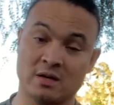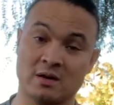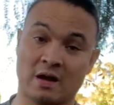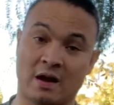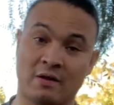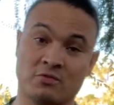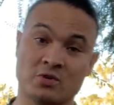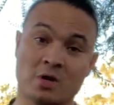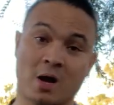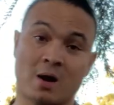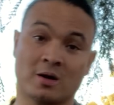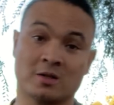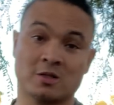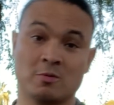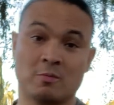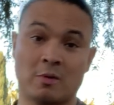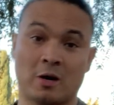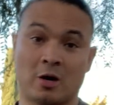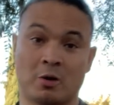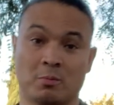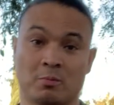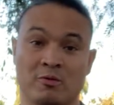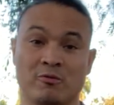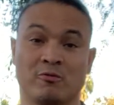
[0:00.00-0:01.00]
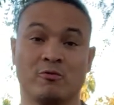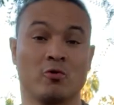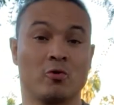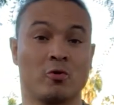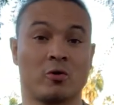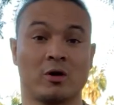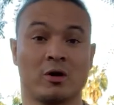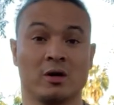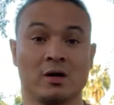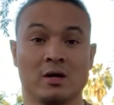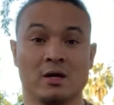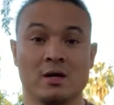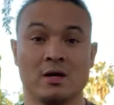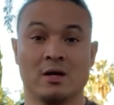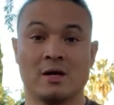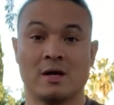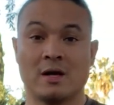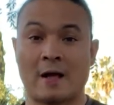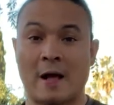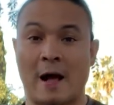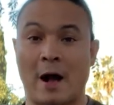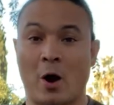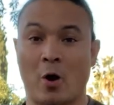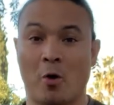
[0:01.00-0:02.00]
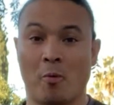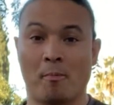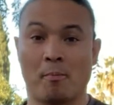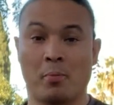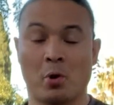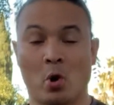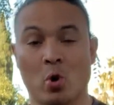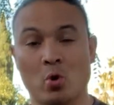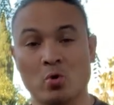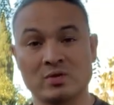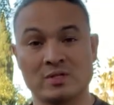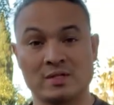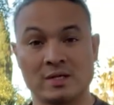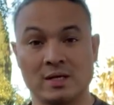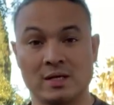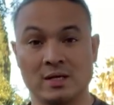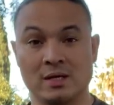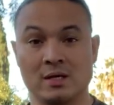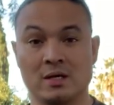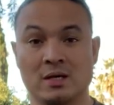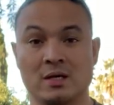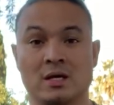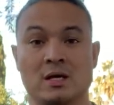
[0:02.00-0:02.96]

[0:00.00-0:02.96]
I've talked about before how posing